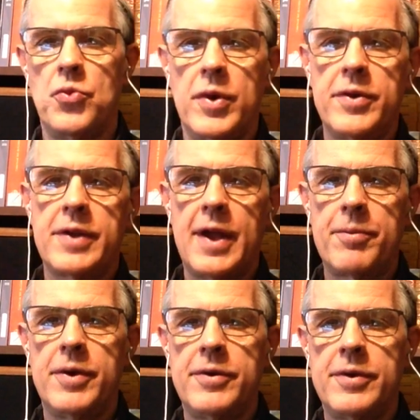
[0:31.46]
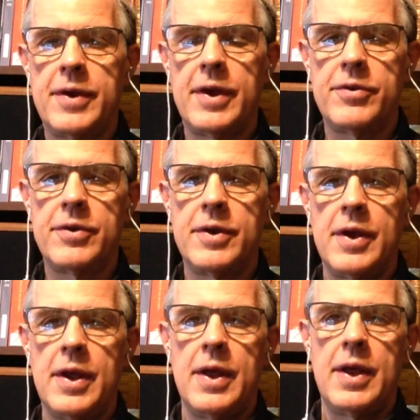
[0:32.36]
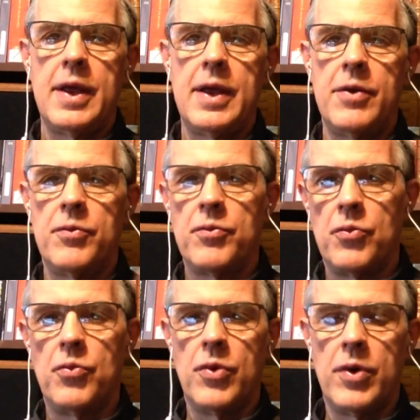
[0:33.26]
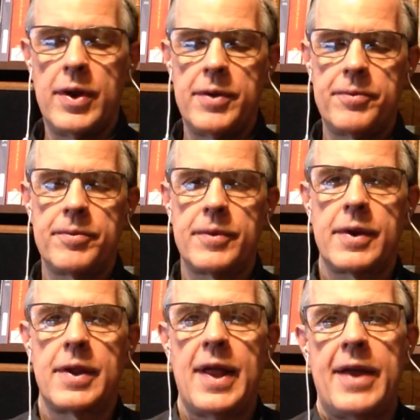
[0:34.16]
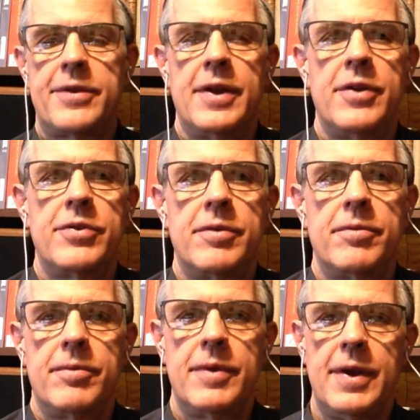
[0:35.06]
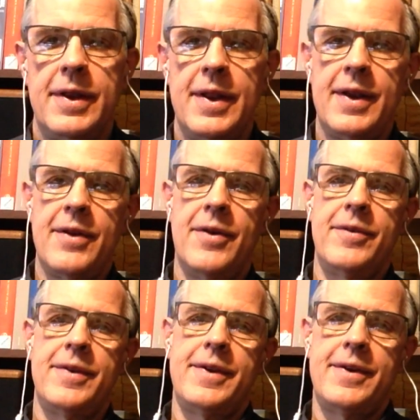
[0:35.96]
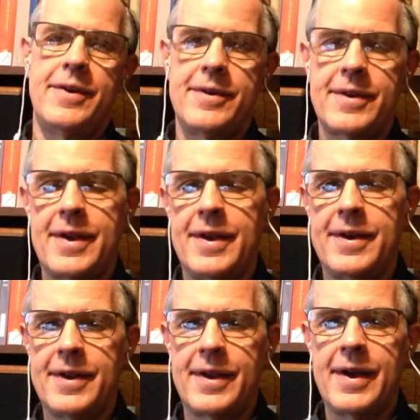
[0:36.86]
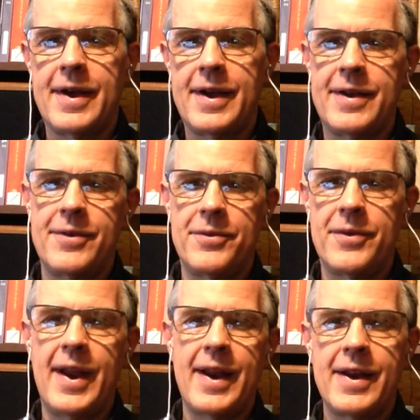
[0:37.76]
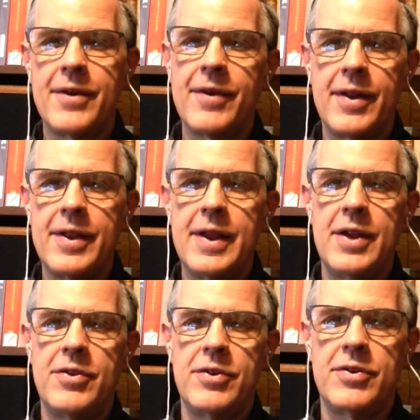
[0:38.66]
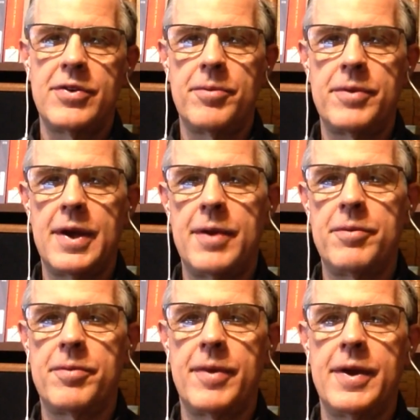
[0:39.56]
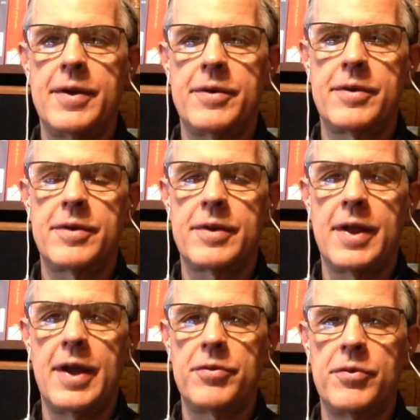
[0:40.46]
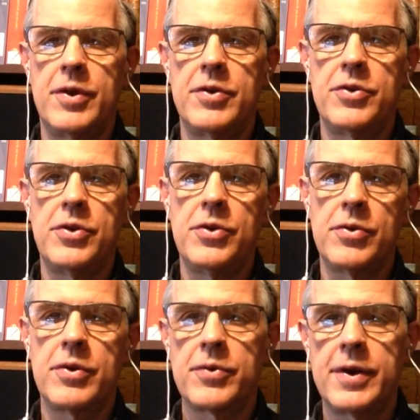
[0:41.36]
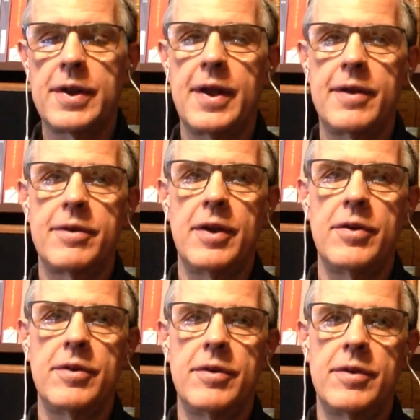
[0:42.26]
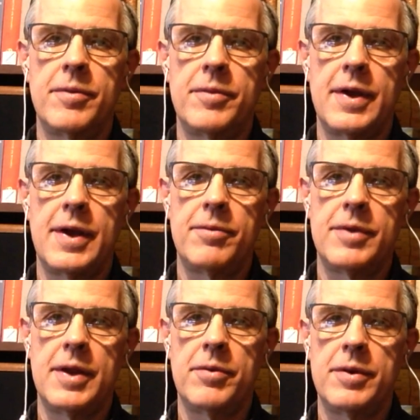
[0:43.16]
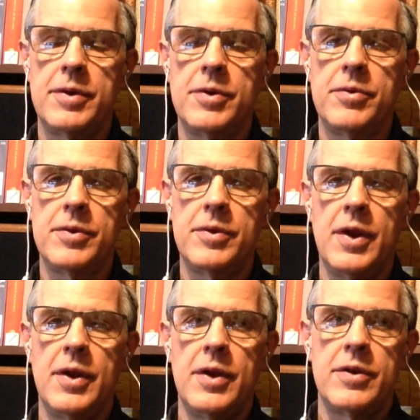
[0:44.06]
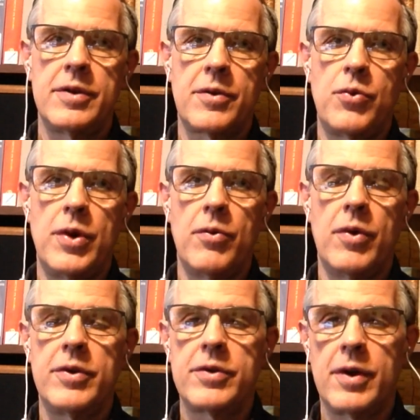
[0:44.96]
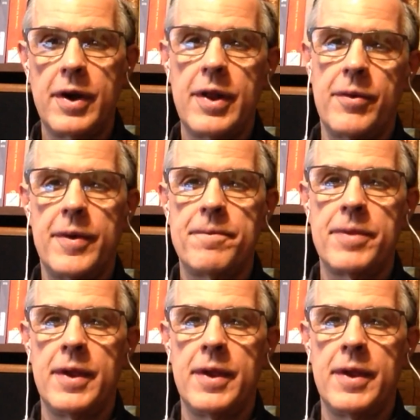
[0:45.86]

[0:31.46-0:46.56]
one slide presentation and one class session. And that over the years kind of got raggedy around the edges. Sometimes my slides would run 2 or 3 class sessions. Sometimes you would quit one, start another one.